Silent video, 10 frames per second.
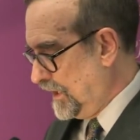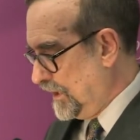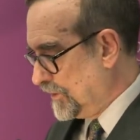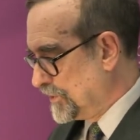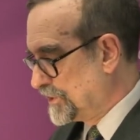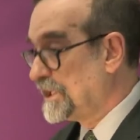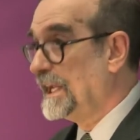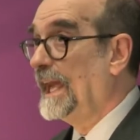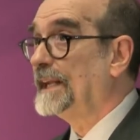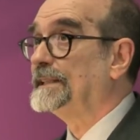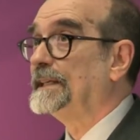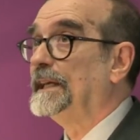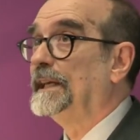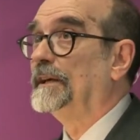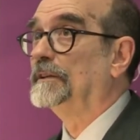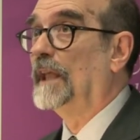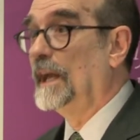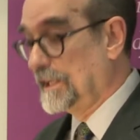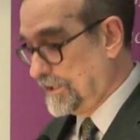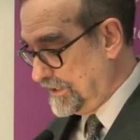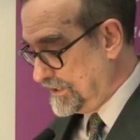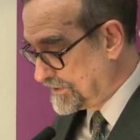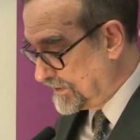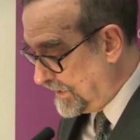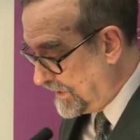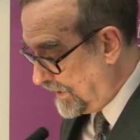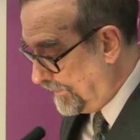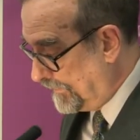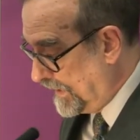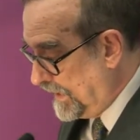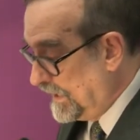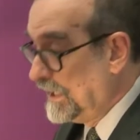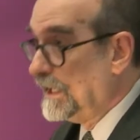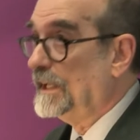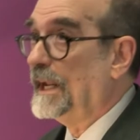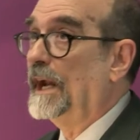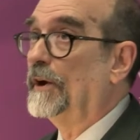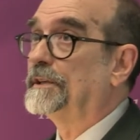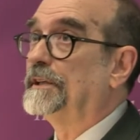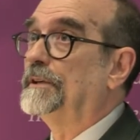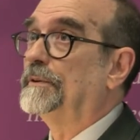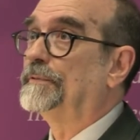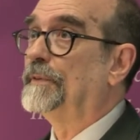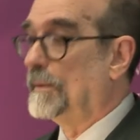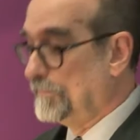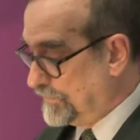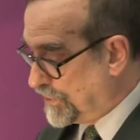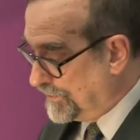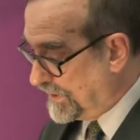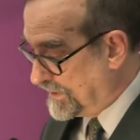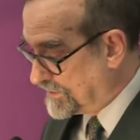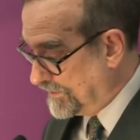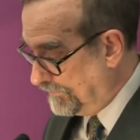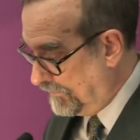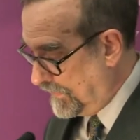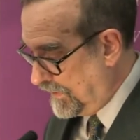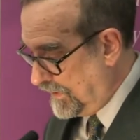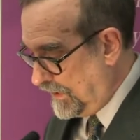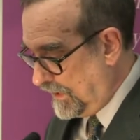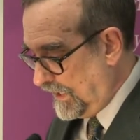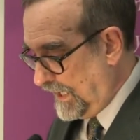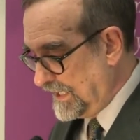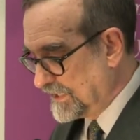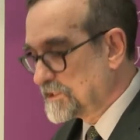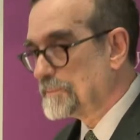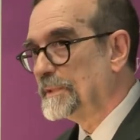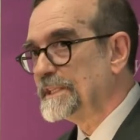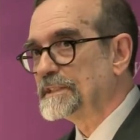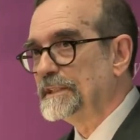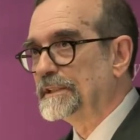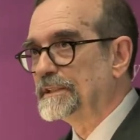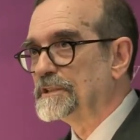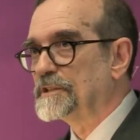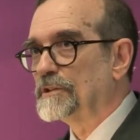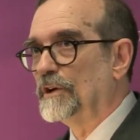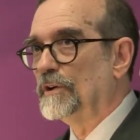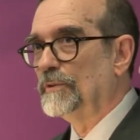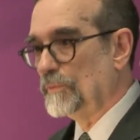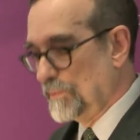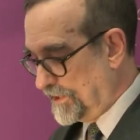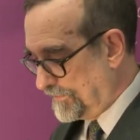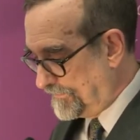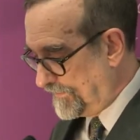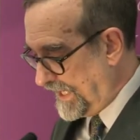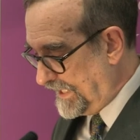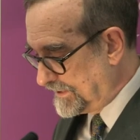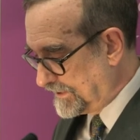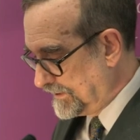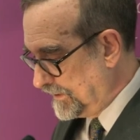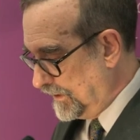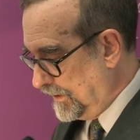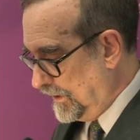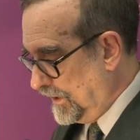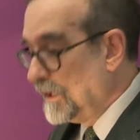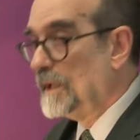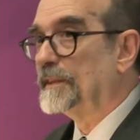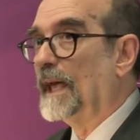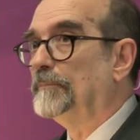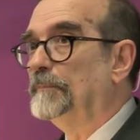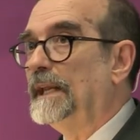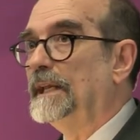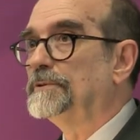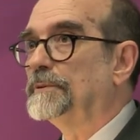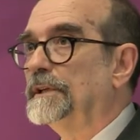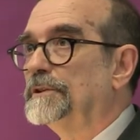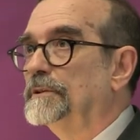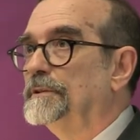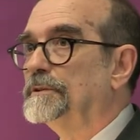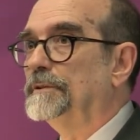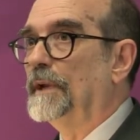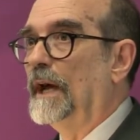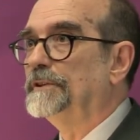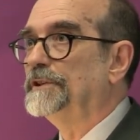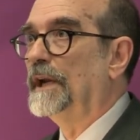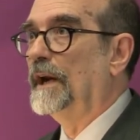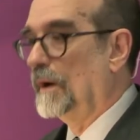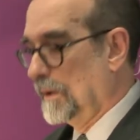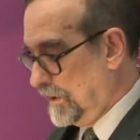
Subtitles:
Christianity, like Islam, inherited from Judaism an explicit concern with faith that many traditions do not share.